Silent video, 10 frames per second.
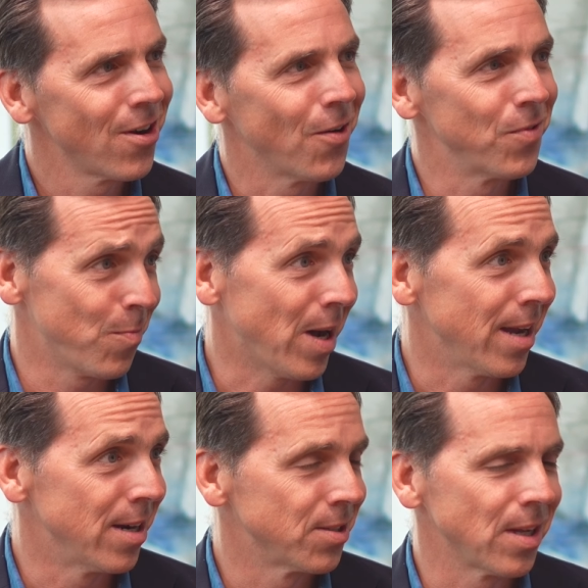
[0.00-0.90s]
of the
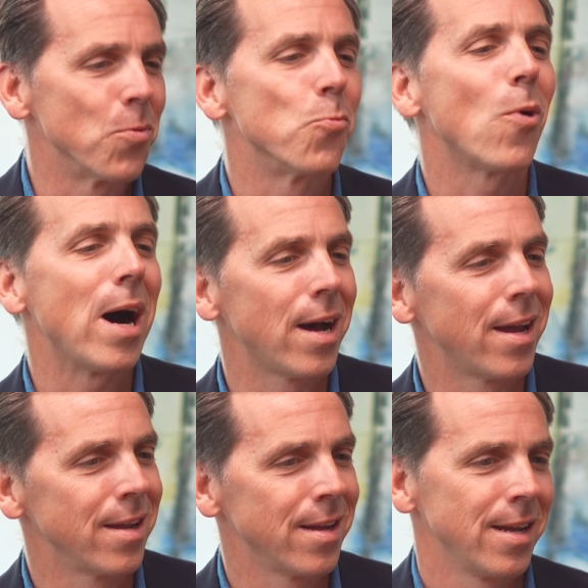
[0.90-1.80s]
buyers and
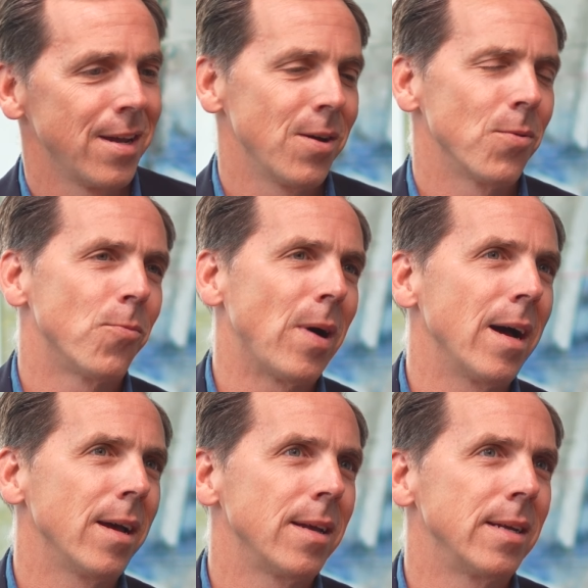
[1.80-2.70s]
why
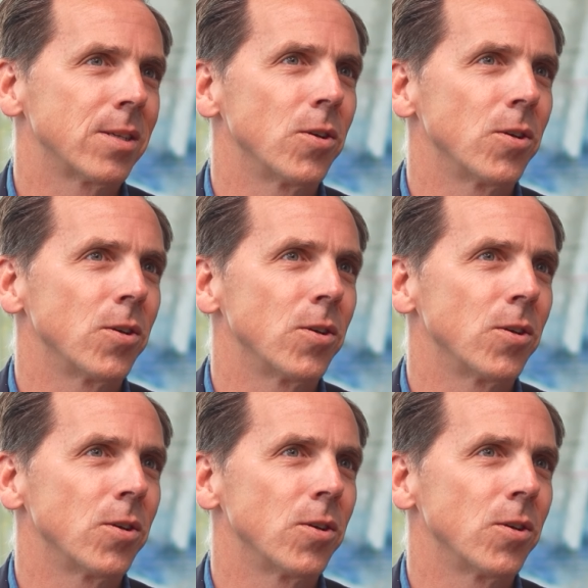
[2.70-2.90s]
it